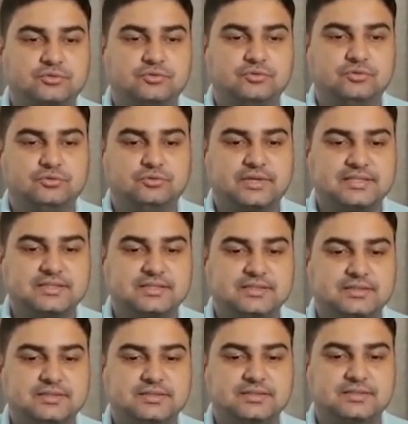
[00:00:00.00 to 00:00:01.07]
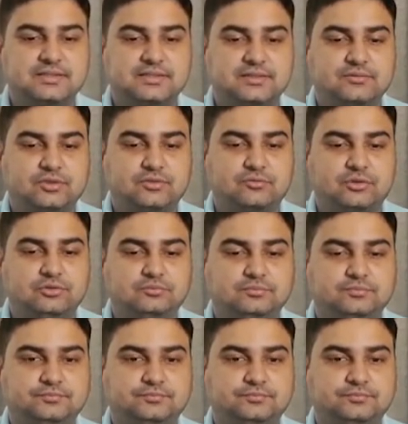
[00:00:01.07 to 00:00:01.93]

So you can see this is the underwater volume.